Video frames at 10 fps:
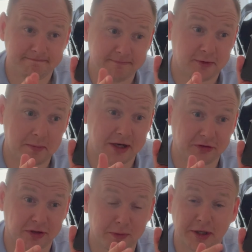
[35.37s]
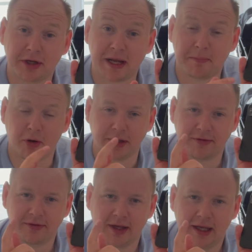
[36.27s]
some actually quite great
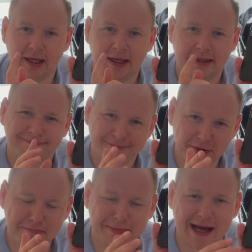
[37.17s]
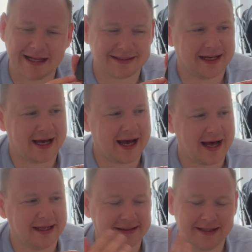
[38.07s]
points, some bad,
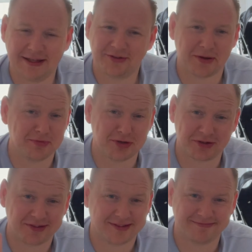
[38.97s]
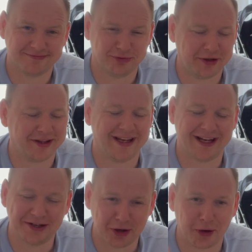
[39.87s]
and some just really
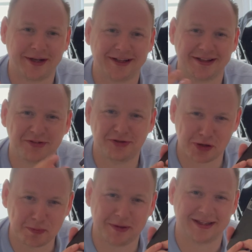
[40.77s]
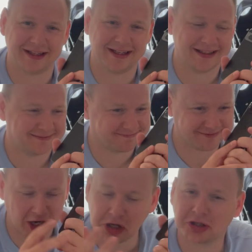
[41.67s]
annoyingly, stupidly
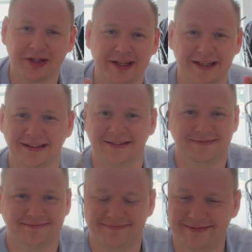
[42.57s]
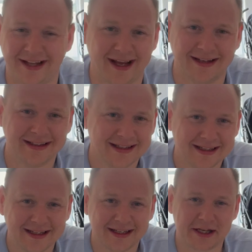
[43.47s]
ugly and yeah,
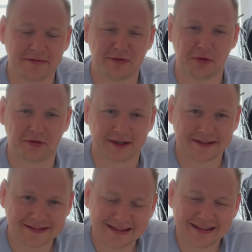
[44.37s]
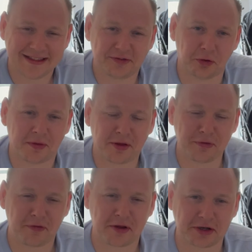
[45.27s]
confusing. So without
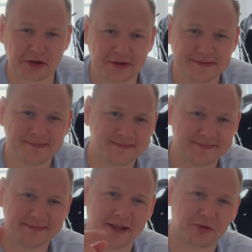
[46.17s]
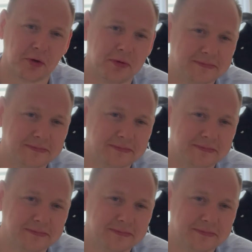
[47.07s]
further ado, let's go.